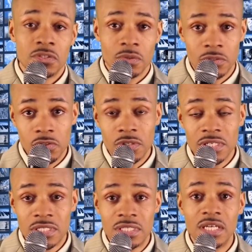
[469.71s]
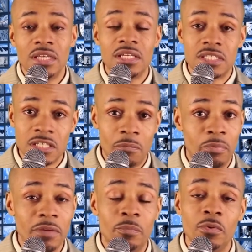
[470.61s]
So you can see that some
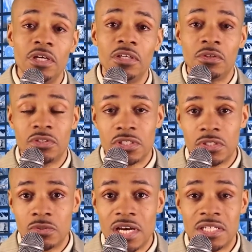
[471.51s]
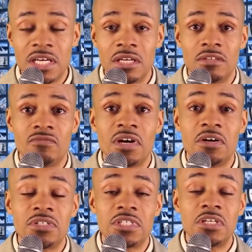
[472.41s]
people either just do not take this
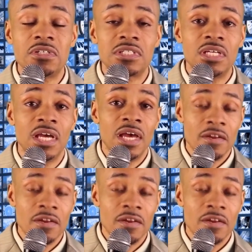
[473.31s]
virus seriously,